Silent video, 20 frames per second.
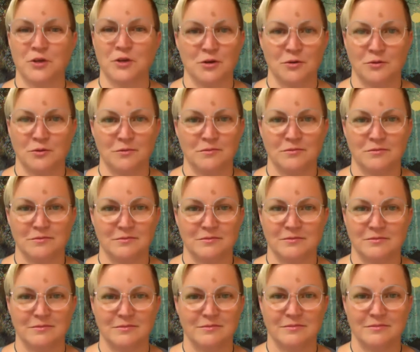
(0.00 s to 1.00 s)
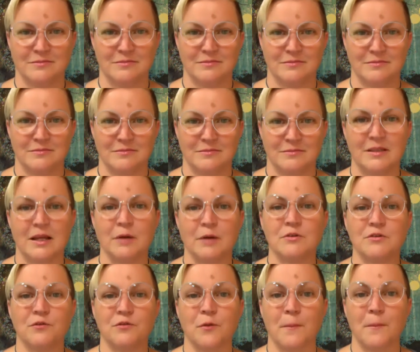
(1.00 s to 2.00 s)
you. That
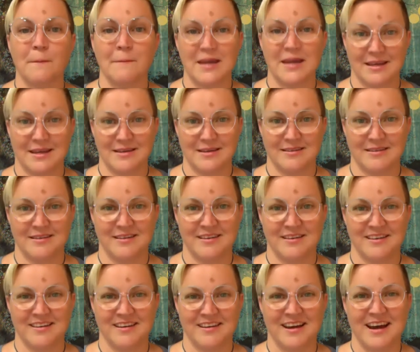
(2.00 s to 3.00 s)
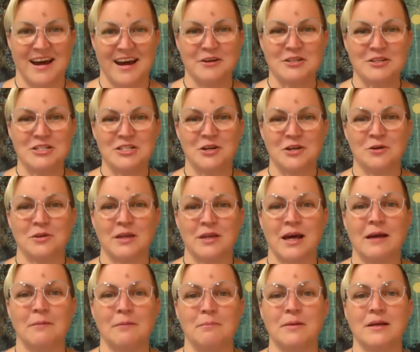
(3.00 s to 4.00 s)
was for me. I shared
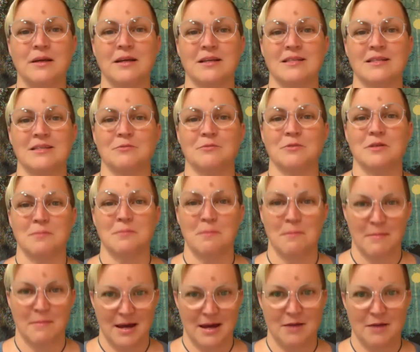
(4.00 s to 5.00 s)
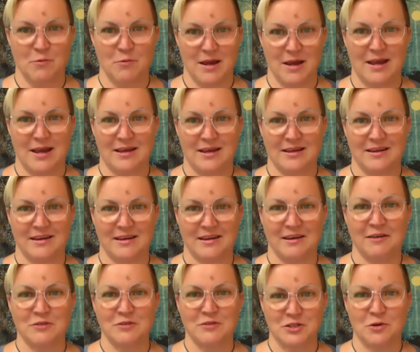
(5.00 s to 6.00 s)
that because it was my way
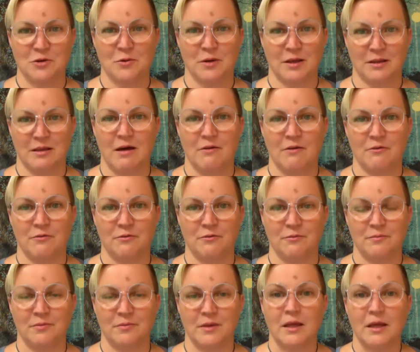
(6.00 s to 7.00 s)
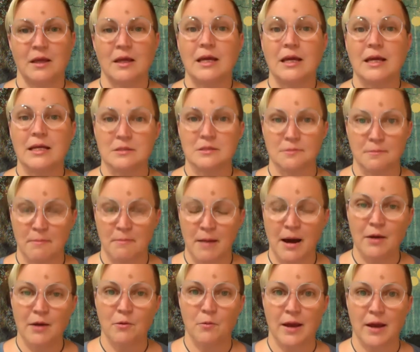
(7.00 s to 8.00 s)
of showing love. It's
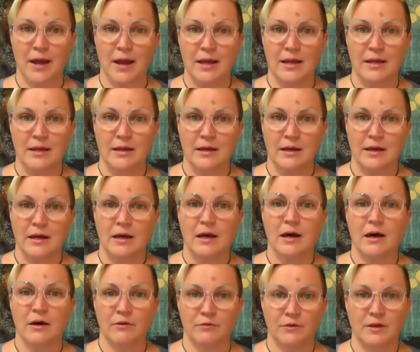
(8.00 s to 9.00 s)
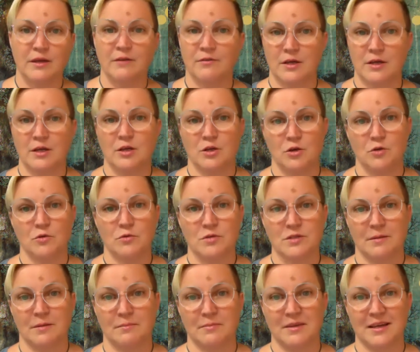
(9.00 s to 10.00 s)
my way of giving you
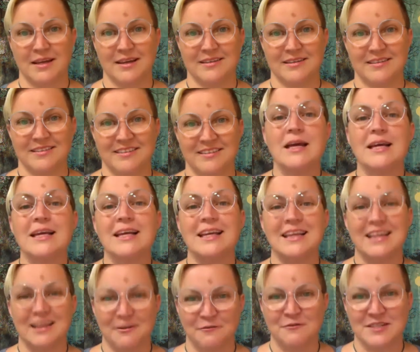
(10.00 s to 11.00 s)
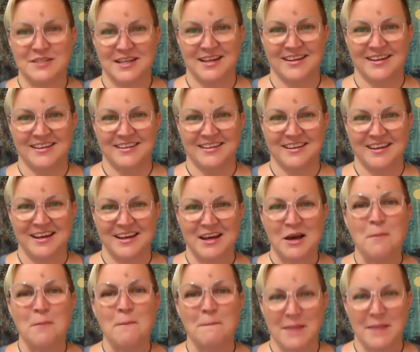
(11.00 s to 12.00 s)
something, gifting
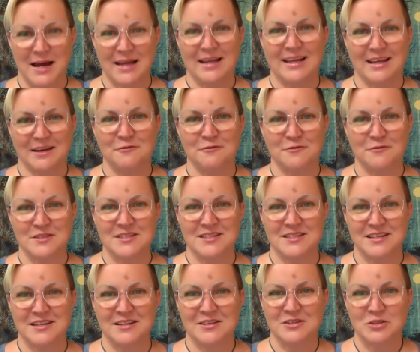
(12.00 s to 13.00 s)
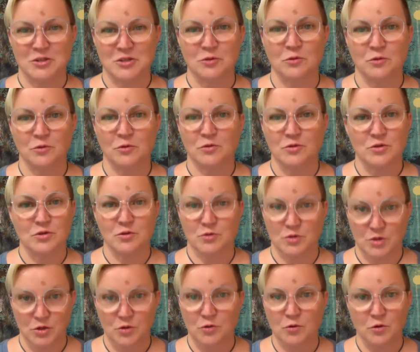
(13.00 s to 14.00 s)
my gifts to to
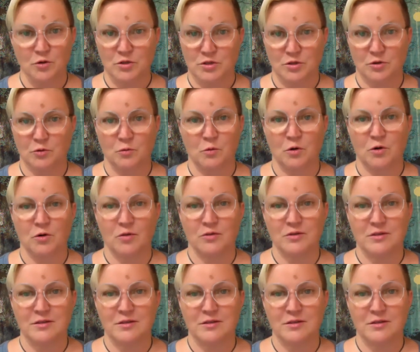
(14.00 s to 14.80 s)
you or to the world.